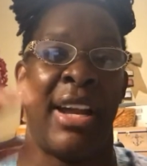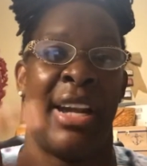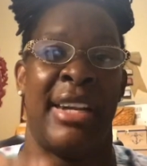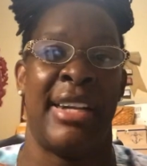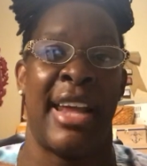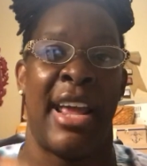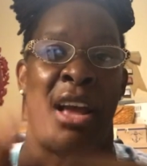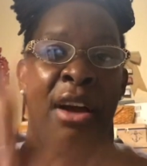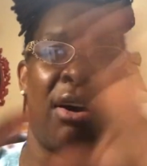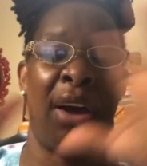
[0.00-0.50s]

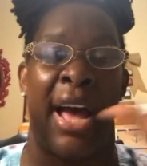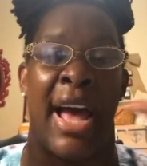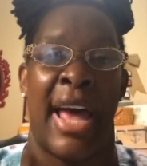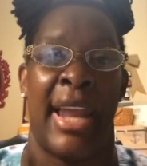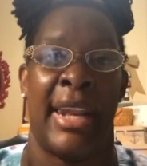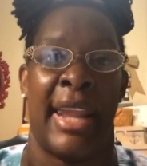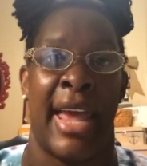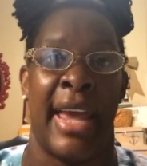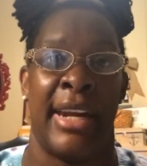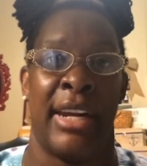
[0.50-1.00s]
I need you to
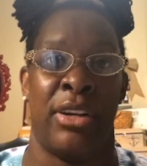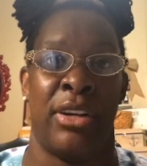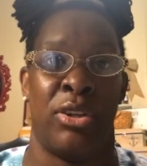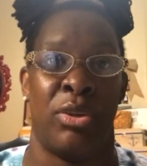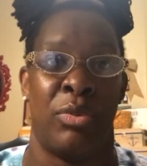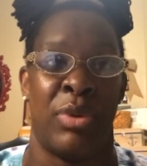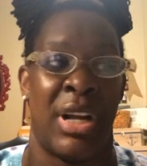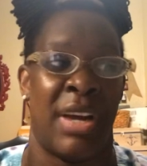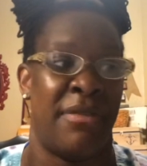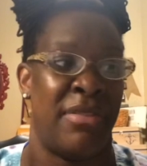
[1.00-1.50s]
make sure that you
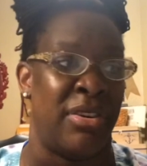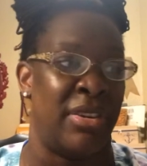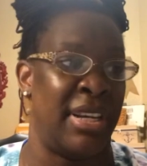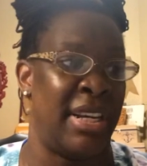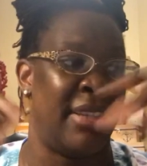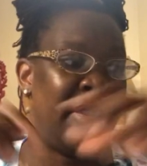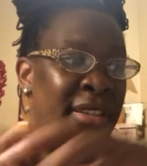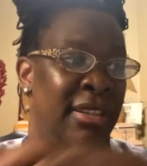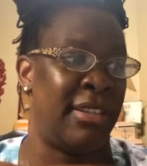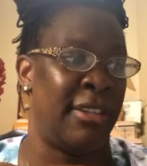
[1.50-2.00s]
understand
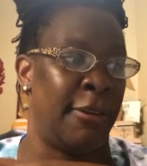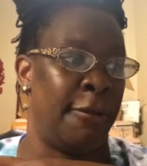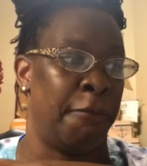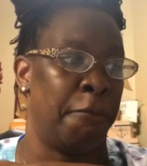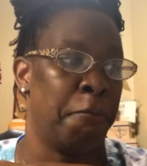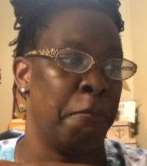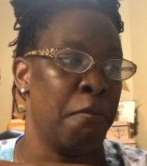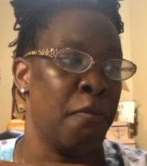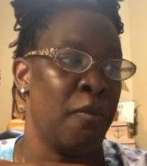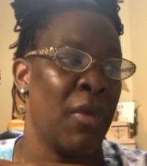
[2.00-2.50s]
that. Write it
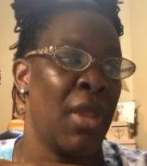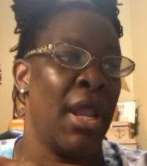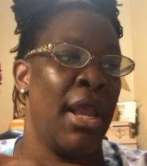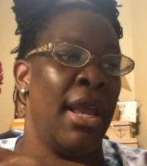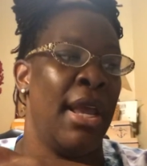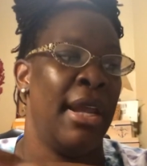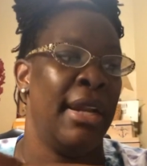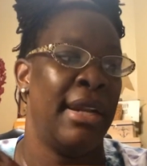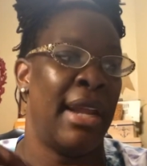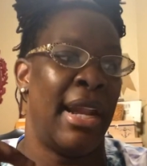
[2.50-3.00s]
down,
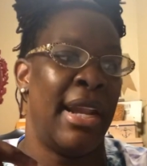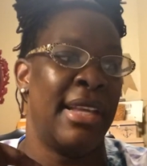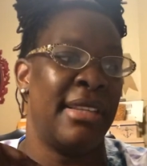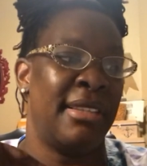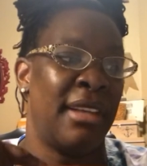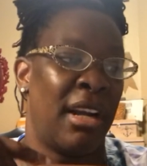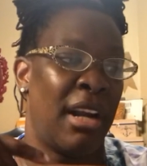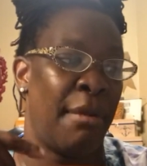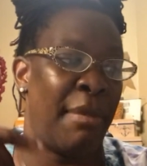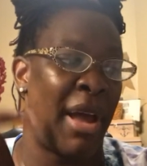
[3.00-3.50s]
highlight it, do
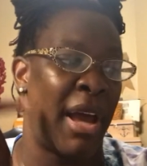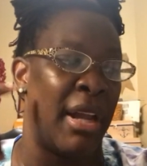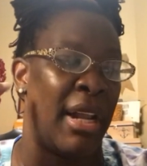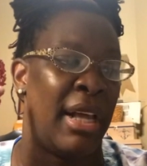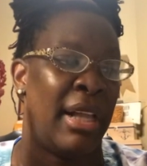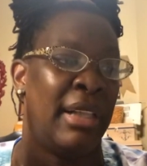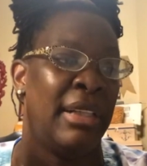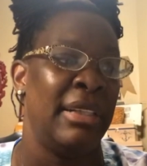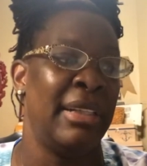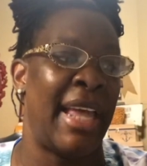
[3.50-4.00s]
whatever you need
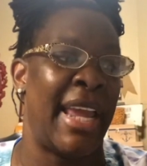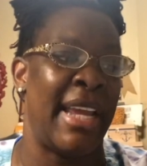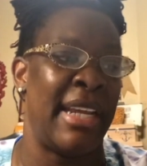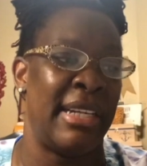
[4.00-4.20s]
to do.